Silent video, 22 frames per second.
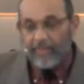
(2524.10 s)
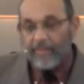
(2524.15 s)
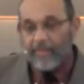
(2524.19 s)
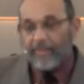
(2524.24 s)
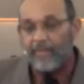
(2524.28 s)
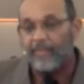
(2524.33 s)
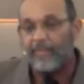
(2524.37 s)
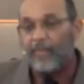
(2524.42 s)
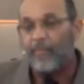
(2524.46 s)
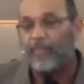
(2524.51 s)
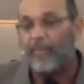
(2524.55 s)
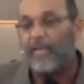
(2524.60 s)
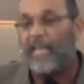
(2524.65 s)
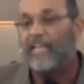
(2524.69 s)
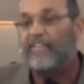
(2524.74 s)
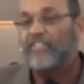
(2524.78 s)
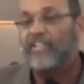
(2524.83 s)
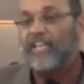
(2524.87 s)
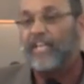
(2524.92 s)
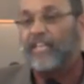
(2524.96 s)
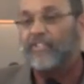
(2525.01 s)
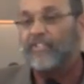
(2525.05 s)
The
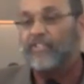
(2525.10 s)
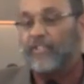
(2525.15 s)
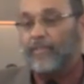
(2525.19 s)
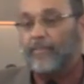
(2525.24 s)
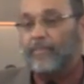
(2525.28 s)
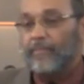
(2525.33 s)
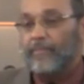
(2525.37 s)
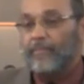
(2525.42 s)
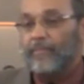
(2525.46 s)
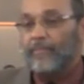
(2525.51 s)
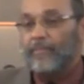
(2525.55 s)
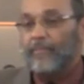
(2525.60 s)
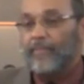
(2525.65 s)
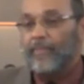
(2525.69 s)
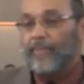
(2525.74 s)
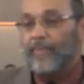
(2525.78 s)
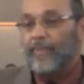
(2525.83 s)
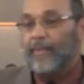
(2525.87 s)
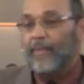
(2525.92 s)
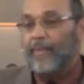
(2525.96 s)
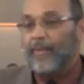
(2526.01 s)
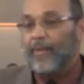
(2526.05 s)
plantation
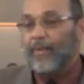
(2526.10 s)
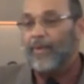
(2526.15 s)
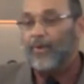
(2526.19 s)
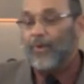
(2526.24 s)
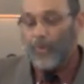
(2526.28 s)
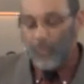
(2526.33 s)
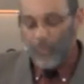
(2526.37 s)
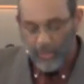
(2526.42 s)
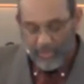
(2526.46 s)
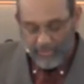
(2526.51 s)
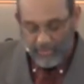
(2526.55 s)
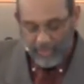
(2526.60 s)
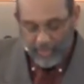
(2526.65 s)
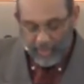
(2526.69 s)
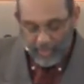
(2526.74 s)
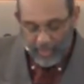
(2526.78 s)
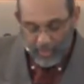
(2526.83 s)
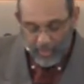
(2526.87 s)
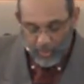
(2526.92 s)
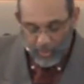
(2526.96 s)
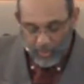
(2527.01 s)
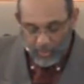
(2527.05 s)
was a
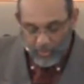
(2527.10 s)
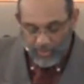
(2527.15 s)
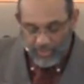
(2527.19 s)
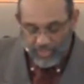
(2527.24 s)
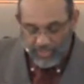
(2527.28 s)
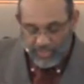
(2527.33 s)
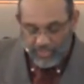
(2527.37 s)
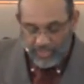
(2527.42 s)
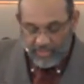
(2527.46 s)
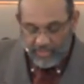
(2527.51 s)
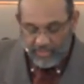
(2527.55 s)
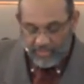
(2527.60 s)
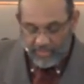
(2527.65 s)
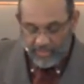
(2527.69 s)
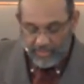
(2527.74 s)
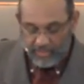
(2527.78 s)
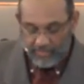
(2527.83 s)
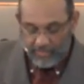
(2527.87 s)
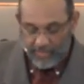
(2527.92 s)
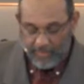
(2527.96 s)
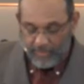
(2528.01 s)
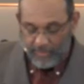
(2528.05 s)
closed
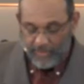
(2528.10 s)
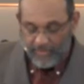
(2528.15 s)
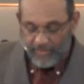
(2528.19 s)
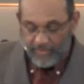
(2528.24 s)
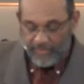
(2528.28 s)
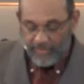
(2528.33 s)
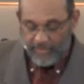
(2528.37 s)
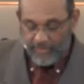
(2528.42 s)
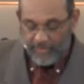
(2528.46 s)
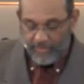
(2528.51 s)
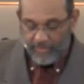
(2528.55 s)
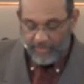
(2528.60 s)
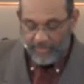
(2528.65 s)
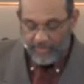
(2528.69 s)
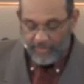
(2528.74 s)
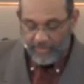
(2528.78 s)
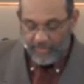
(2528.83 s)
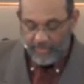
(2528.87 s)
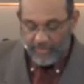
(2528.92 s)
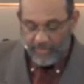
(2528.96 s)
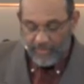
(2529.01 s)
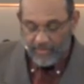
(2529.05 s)
system, my brothers and
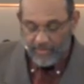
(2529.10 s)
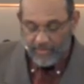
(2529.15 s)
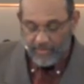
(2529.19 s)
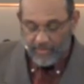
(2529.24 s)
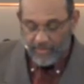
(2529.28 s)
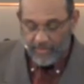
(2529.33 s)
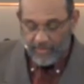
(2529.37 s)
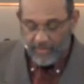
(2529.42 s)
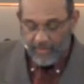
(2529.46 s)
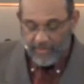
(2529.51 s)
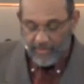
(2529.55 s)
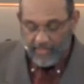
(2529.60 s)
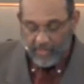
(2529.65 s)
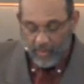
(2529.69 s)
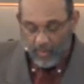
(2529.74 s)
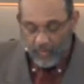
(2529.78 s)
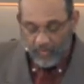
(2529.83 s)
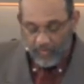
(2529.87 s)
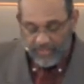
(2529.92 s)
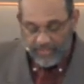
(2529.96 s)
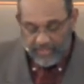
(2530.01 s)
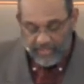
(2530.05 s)
sisters the
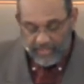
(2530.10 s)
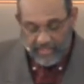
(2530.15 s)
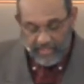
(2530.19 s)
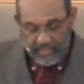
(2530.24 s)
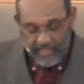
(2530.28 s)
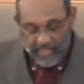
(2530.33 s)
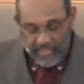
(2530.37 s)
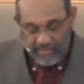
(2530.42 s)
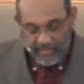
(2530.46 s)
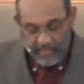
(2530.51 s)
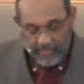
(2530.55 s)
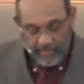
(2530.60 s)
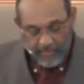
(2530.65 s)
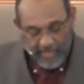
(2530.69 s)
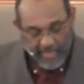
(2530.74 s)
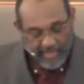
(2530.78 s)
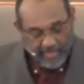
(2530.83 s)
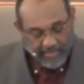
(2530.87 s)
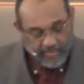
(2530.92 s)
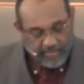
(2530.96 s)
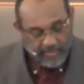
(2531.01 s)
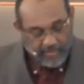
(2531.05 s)
overseer and the
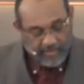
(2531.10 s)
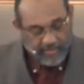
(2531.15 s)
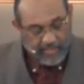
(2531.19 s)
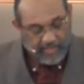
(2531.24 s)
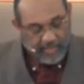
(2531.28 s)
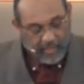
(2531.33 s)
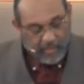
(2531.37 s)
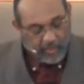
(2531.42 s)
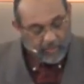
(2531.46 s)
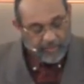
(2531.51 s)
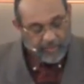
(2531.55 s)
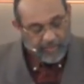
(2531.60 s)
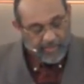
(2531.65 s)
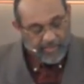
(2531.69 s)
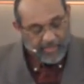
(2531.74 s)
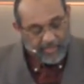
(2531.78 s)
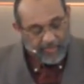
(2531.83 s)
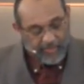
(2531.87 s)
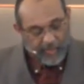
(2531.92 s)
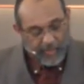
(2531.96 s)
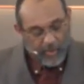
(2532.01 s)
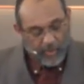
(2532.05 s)
master, the ultimate
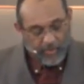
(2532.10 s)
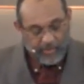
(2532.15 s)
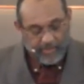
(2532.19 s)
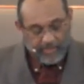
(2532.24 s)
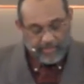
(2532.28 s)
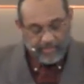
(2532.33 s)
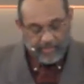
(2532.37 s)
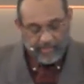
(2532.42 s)
authority.